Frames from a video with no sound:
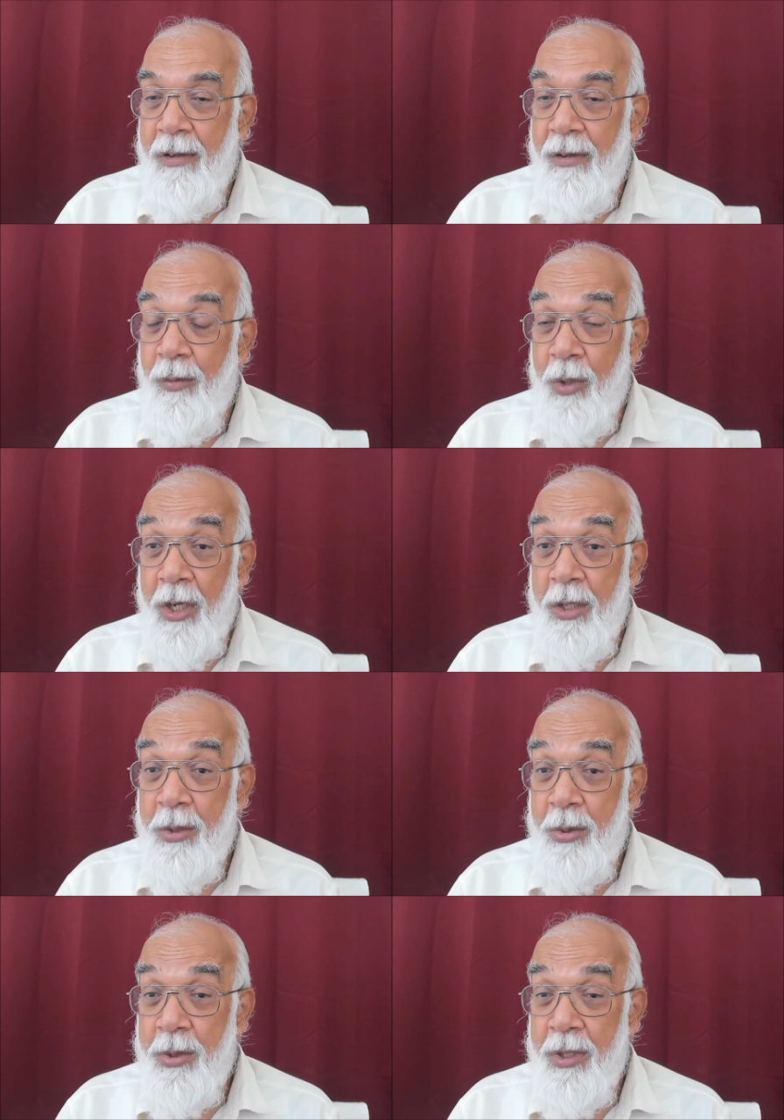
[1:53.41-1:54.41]
What are
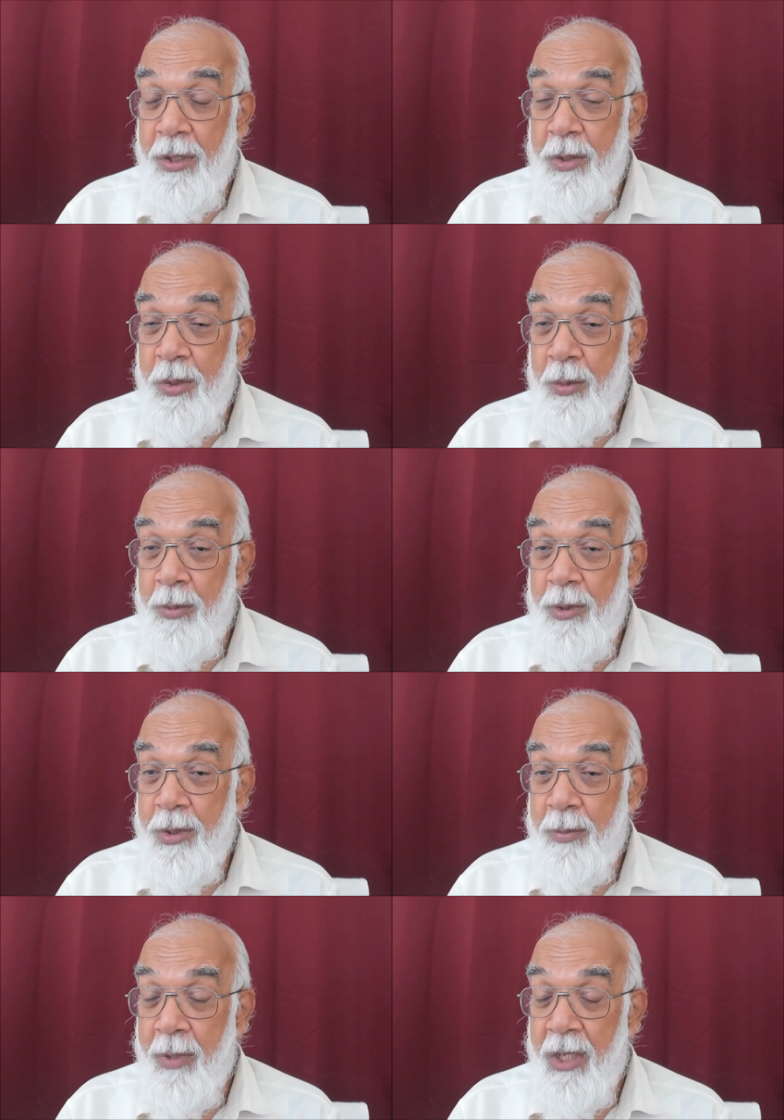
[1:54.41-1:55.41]
those
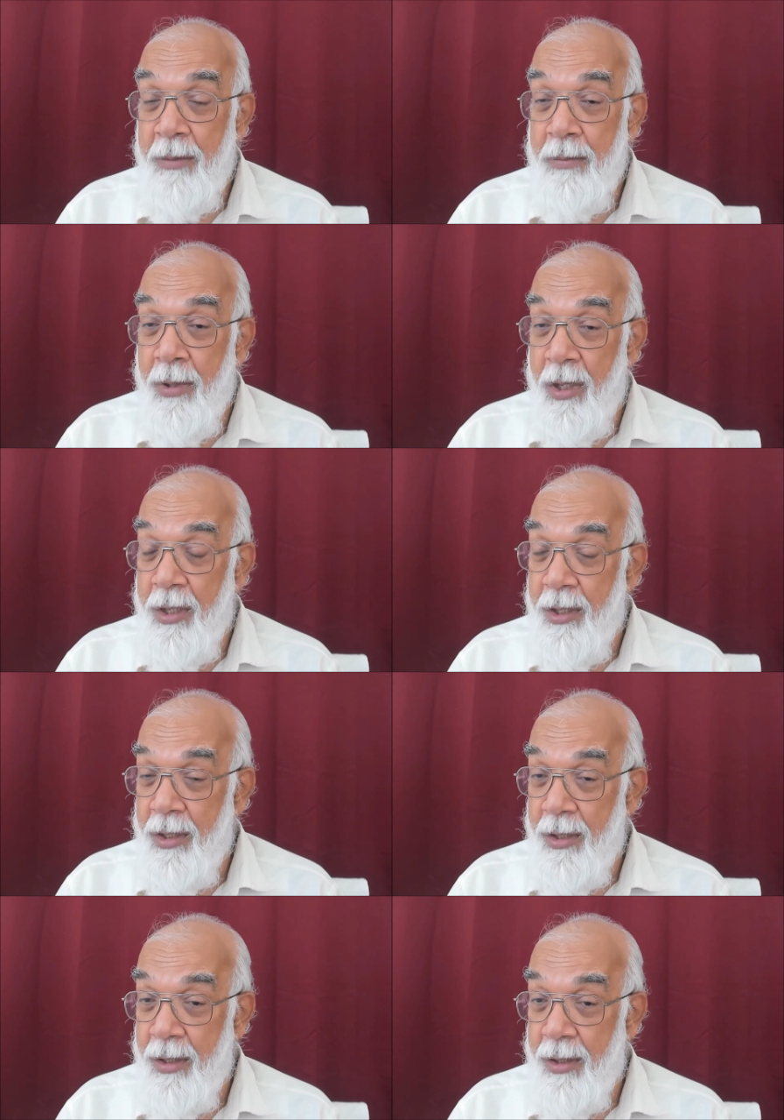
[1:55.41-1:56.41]
instruments? My body,